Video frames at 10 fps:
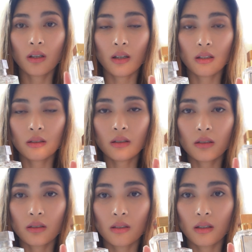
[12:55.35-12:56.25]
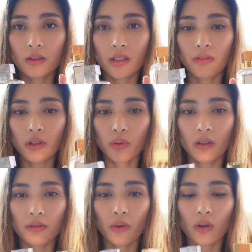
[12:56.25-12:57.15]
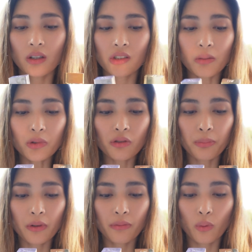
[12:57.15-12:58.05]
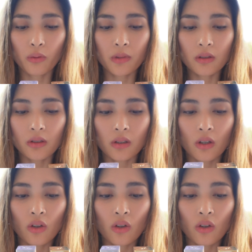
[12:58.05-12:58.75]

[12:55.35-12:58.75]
and the 724. In terms of performance,